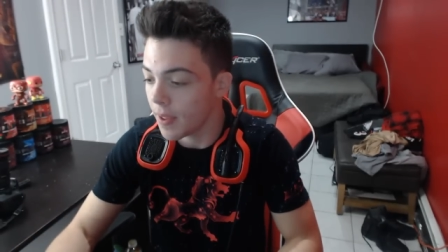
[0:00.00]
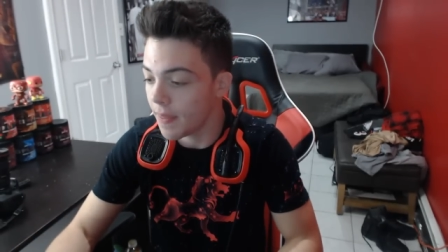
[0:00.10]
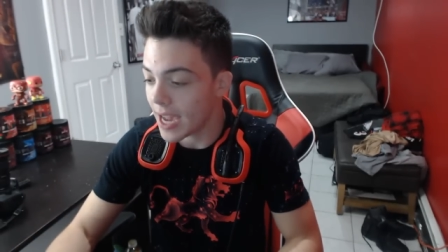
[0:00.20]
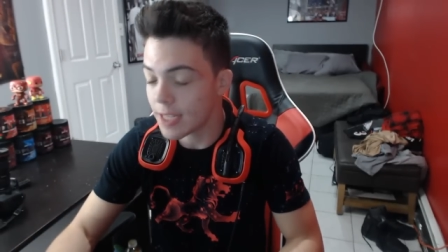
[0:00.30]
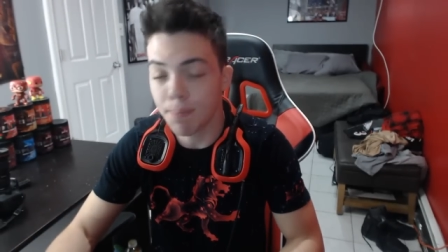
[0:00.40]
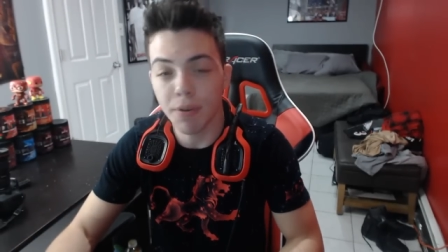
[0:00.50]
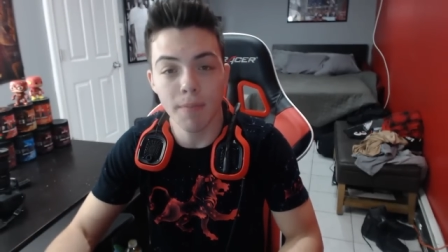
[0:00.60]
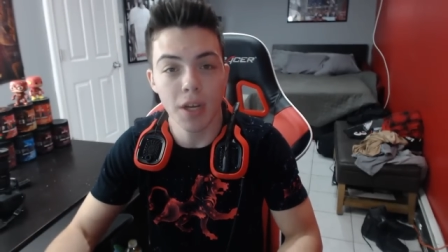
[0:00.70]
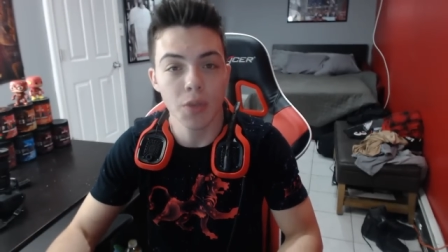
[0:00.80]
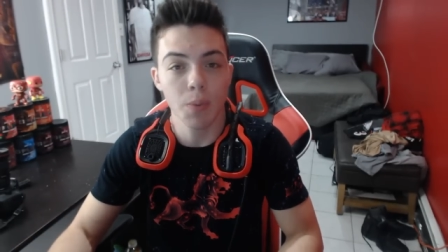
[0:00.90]
That's pretty
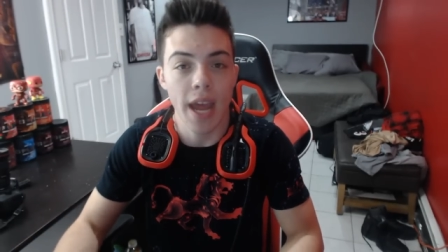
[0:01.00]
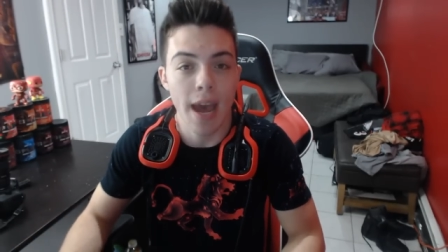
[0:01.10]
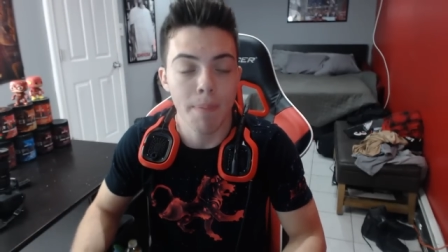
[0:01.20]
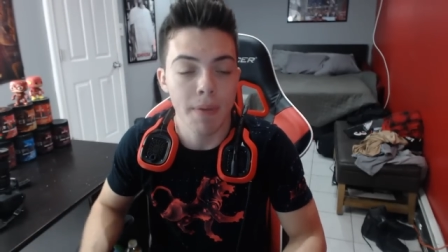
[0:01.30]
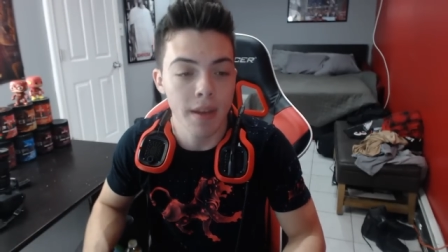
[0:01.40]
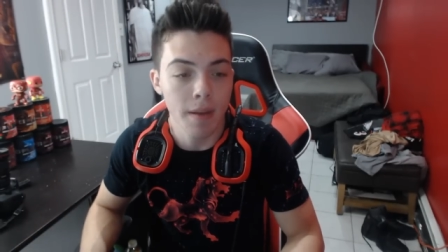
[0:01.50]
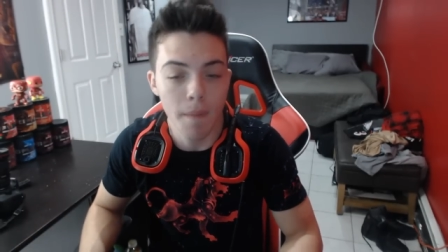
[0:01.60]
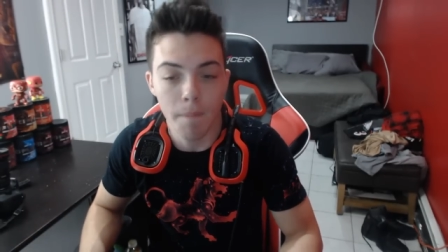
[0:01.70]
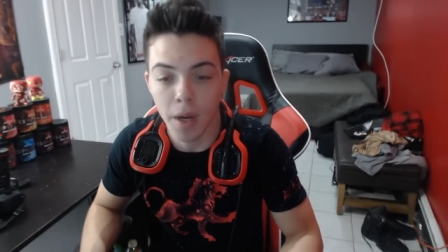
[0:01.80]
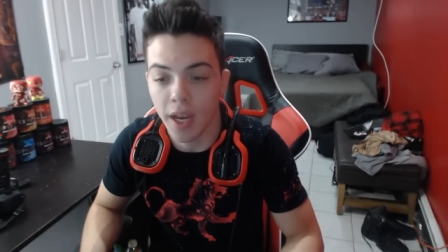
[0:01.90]
much what happened,
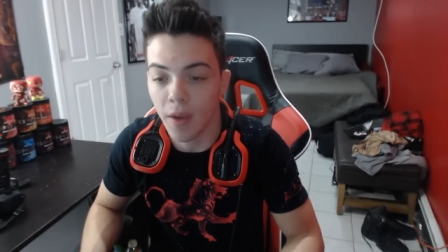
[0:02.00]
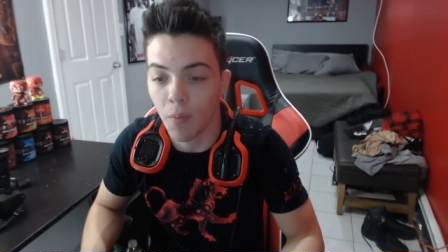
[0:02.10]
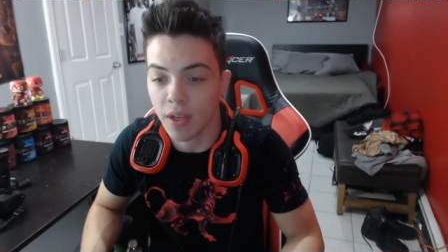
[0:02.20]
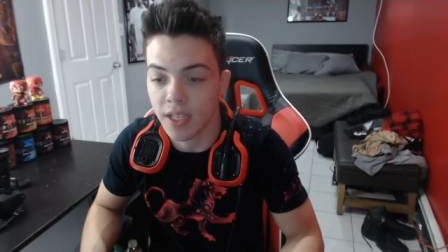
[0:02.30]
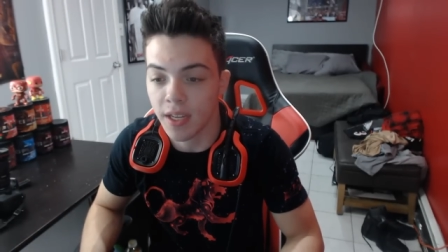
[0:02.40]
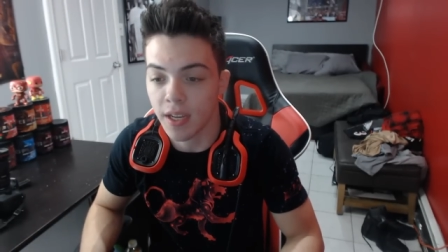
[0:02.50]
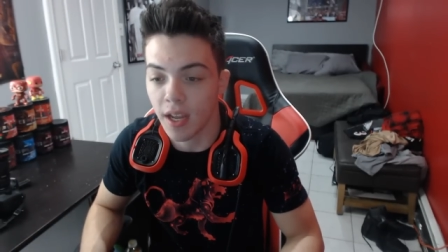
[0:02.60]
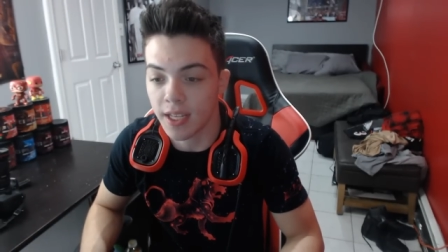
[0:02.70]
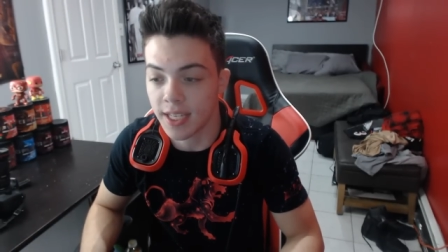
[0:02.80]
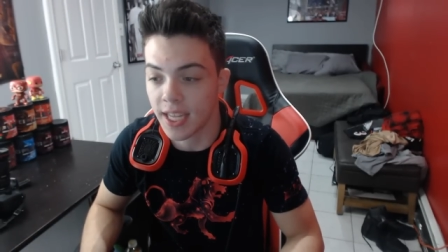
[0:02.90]
but it wasn't
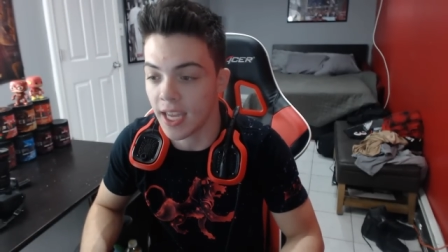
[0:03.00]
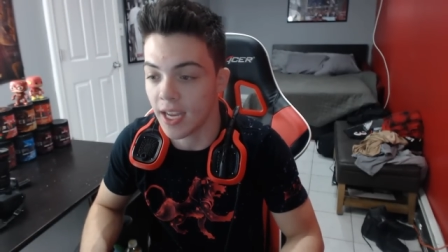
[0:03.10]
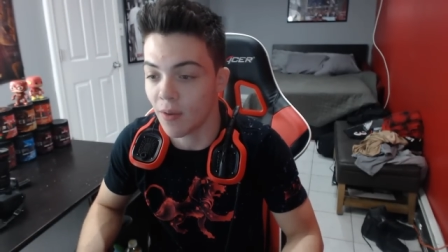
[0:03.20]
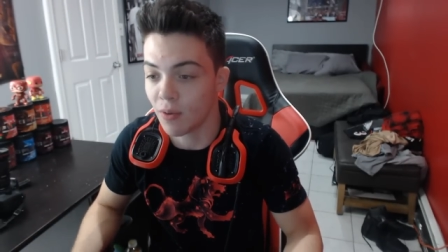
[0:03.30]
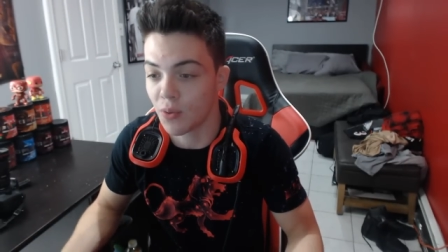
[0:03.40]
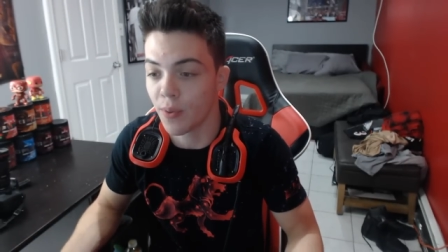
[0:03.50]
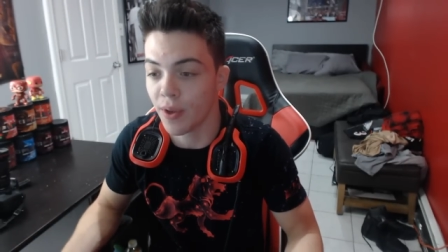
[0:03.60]
a skit. It was